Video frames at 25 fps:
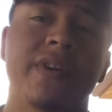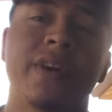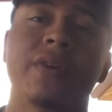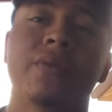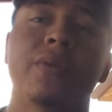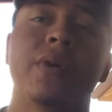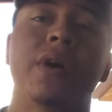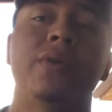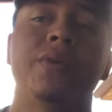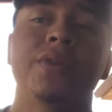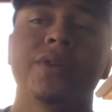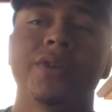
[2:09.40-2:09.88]
very
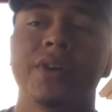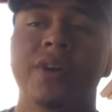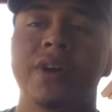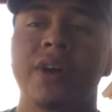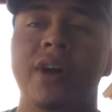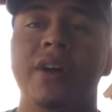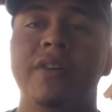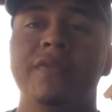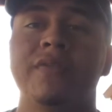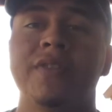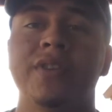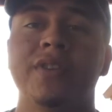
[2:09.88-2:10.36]
well with the
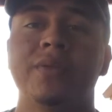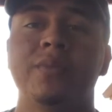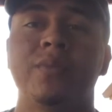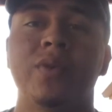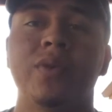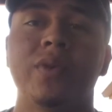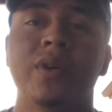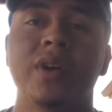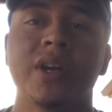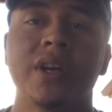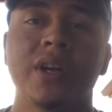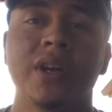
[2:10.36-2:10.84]
coffee in the
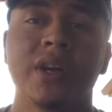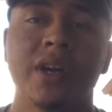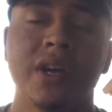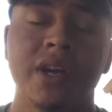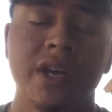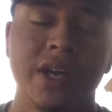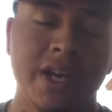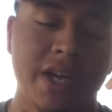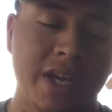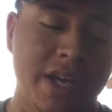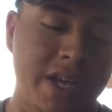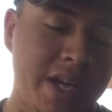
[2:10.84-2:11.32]
morning.
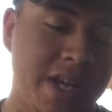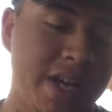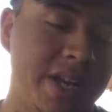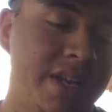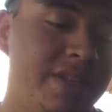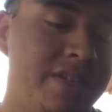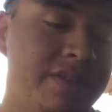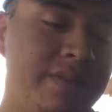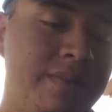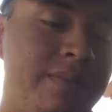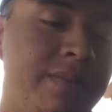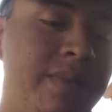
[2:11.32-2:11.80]
It
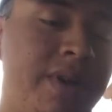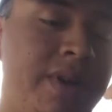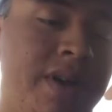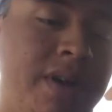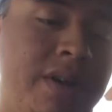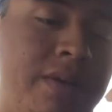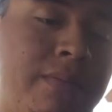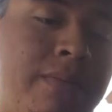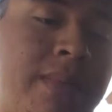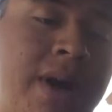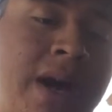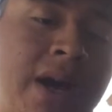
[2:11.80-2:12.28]
is a,
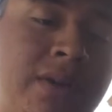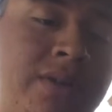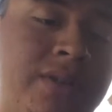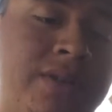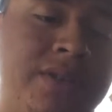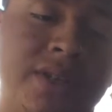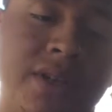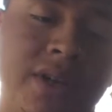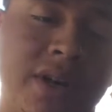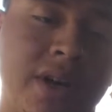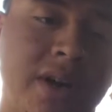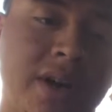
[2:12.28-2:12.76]
a, mild
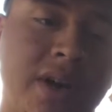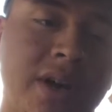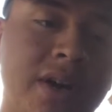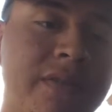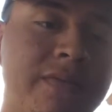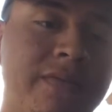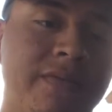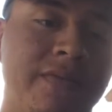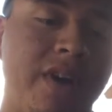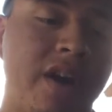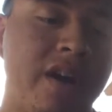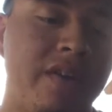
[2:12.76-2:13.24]
cigar,
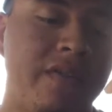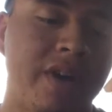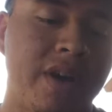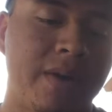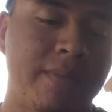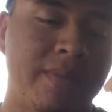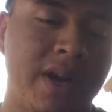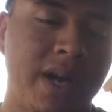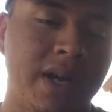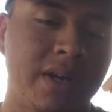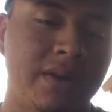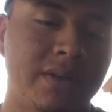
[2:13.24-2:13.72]
very, very
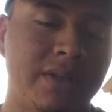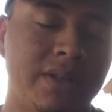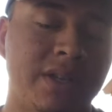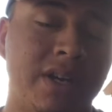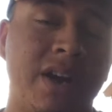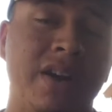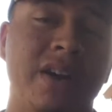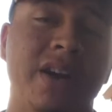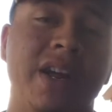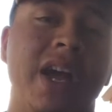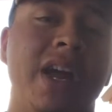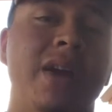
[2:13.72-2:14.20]
mild.
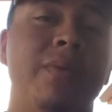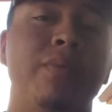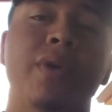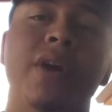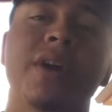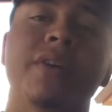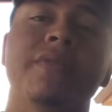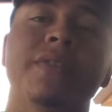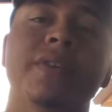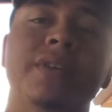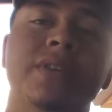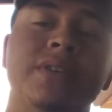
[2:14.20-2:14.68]
I already had
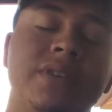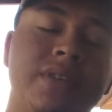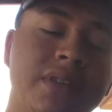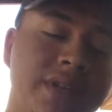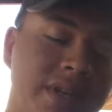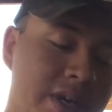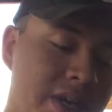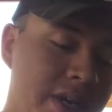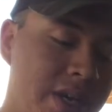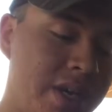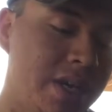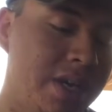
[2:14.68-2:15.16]
breakfast,
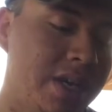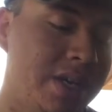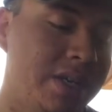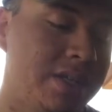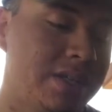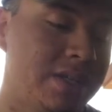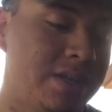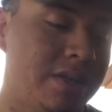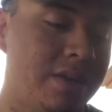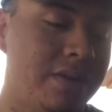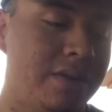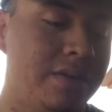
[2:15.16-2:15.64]

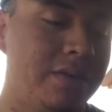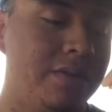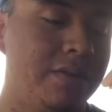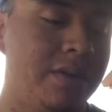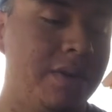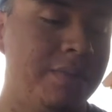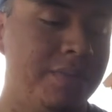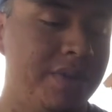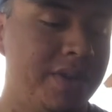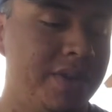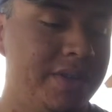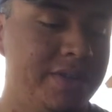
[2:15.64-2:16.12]
so
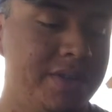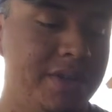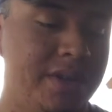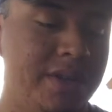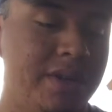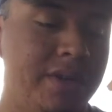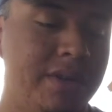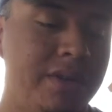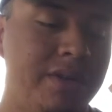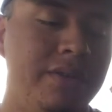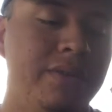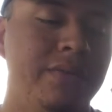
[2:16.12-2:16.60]
I'm good to
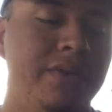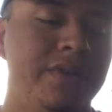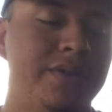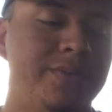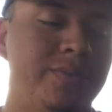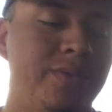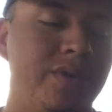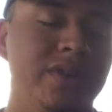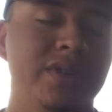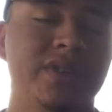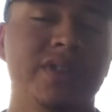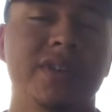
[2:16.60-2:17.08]
go with
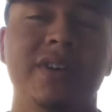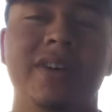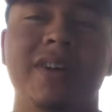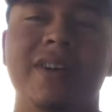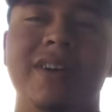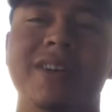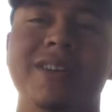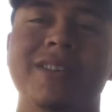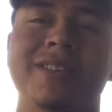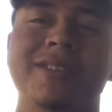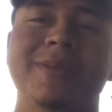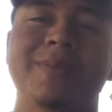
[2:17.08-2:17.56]
smoking
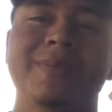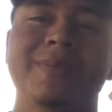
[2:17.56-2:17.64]
cigars